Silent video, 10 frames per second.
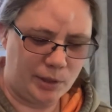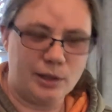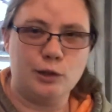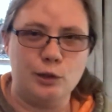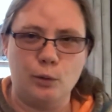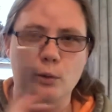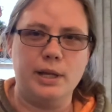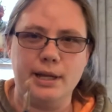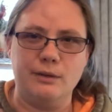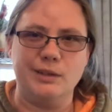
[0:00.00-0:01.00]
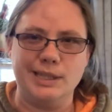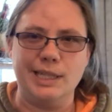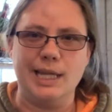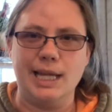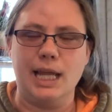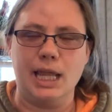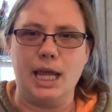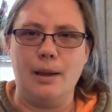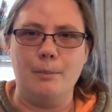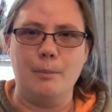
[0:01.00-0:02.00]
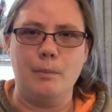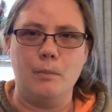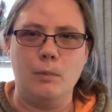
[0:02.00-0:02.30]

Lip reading: the joy of seeing them